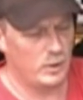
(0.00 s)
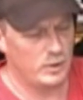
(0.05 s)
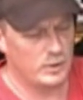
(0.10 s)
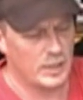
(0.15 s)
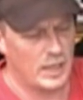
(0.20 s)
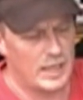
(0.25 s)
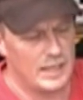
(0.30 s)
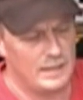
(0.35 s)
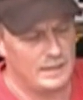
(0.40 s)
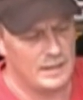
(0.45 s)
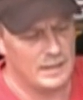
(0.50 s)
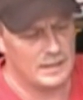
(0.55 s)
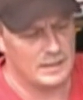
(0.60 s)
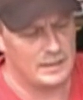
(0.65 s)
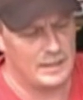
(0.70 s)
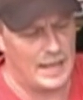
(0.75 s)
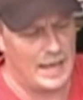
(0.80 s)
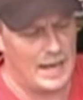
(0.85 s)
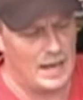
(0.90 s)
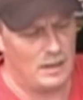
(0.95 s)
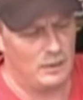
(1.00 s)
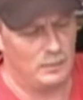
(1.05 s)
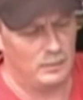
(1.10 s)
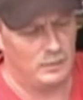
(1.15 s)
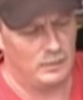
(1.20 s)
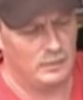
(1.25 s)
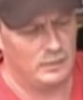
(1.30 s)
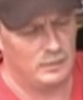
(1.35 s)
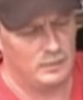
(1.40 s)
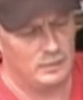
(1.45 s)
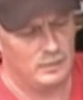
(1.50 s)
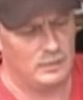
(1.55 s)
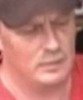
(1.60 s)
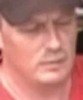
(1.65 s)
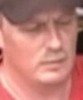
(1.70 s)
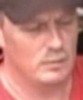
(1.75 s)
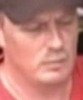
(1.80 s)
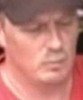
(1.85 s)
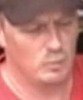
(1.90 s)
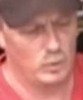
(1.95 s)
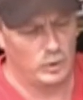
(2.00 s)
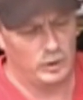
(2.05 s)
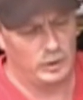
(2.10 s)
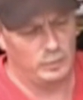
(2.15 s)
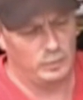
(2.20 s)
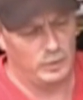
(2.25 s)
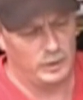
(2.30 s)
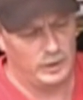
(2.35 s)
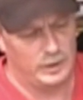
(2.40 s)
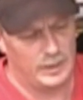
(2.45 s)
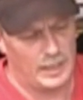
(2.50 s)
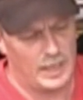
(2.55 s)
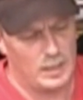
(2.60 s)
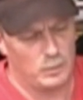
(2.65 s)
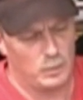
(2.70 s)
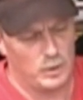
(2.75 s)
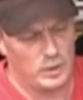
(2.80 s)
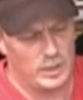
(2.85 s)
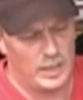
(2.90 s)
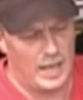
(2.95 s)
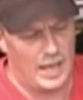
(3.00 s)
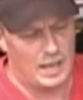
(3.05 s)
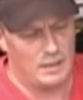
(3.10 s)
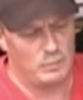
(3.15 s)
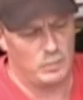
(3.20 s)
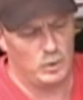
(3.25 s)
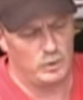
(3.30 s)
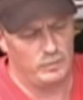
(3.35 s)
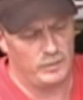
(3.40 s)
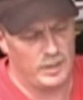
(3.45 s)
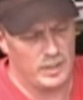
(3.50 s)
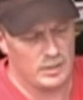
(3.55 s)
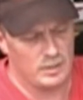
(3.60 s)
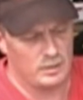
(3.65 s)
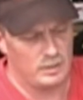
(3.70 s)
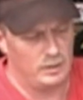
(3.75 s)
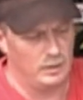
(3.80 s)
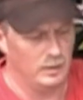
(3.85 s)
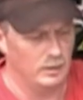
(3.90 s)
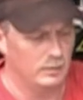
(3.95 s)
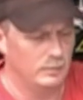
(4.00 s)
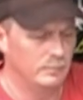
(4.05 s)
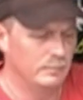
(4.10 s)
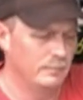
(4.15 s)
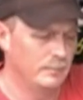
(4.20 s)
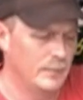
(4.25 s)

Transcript: tighten this down really tight where you can't move this still,